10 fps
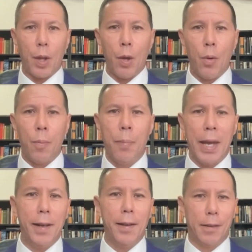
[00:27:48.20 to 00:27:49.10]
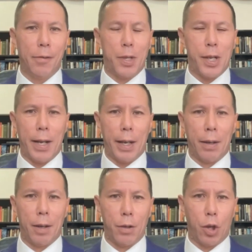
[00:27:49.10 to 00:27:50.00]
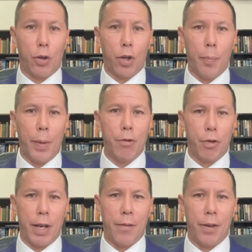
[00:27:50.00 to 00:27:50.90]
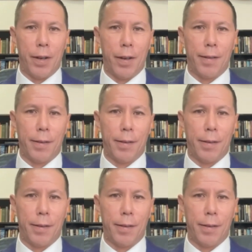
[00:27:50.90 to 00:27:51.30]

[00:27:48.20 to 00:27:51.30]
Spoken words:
means of obtaining documentary evidence